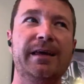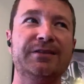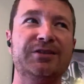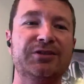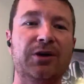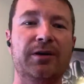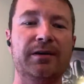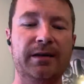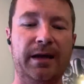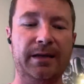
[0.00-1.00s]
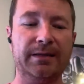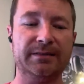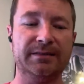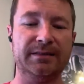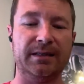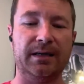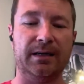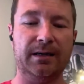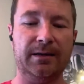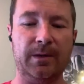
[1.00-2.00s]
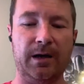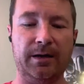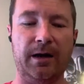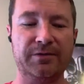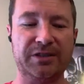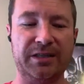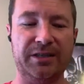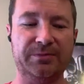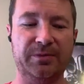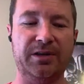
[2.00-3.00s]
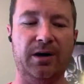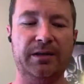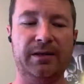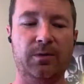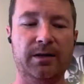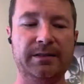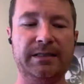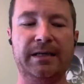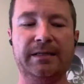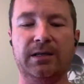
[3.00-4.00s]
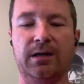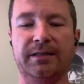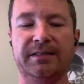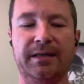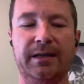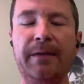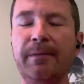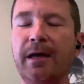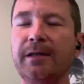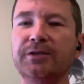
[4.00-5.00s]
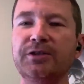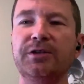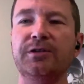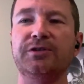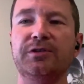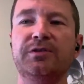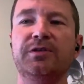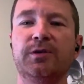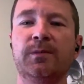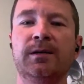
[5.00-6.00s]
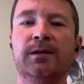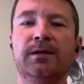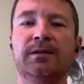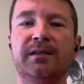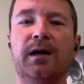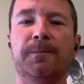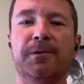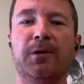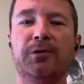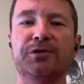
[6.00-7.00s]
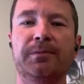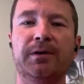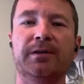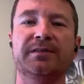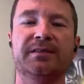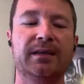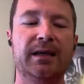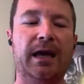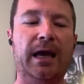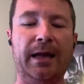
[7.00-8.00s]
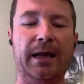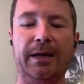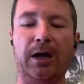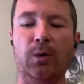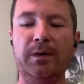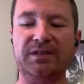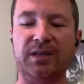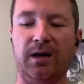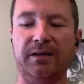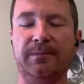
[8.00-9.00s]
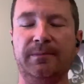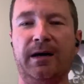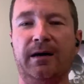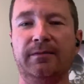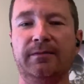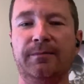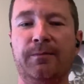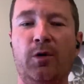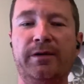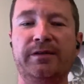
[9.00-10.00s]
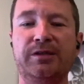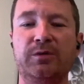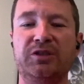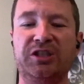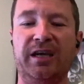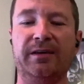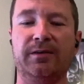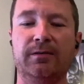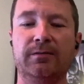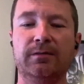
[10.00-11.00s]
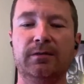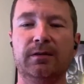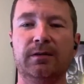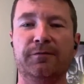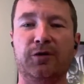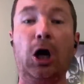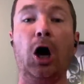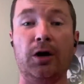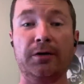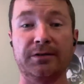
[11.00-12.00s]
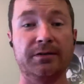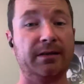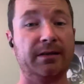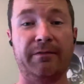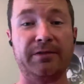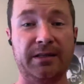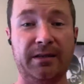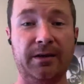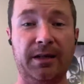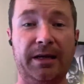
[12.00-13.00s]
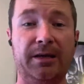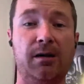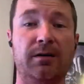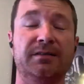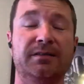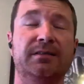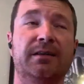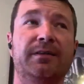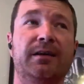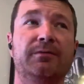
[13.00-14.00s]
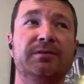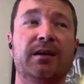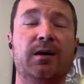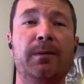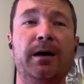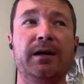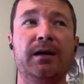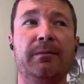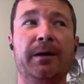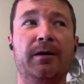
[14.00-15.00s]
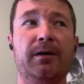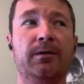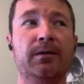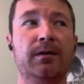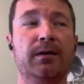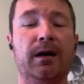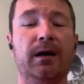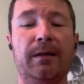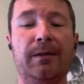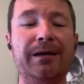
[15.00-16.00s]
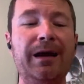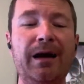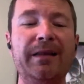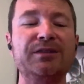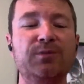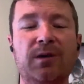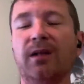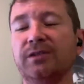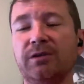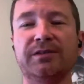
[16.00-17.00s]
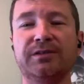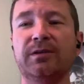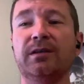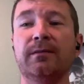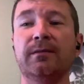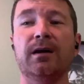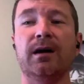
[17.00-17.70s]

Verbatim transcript: it started as a conversation with Gonky one day, and Gonky said, "Hey man, you should use YouTube to help promote your books." And I'd always talked about wanting to do a channel for cars, because obviously, you know, I like cars and stuff, and I was going to go buy a Camaro, and I'm like, yeah, that's what I'll do. I'll do a